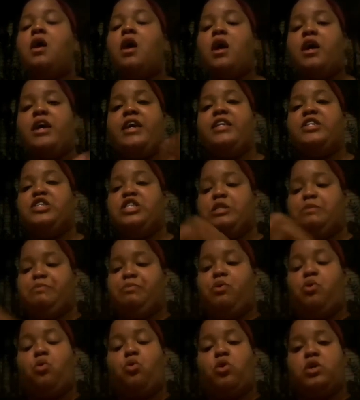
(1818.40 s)
and just
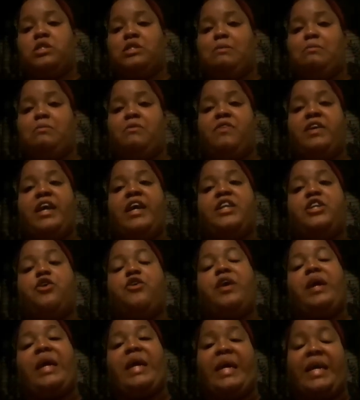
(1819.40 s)
pour some of it in your
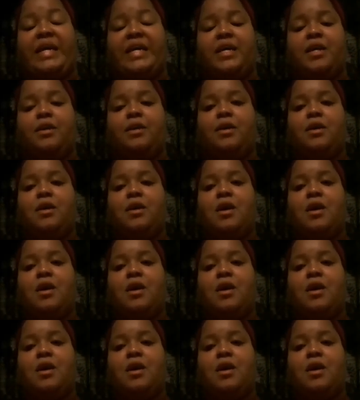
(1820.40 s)
hand,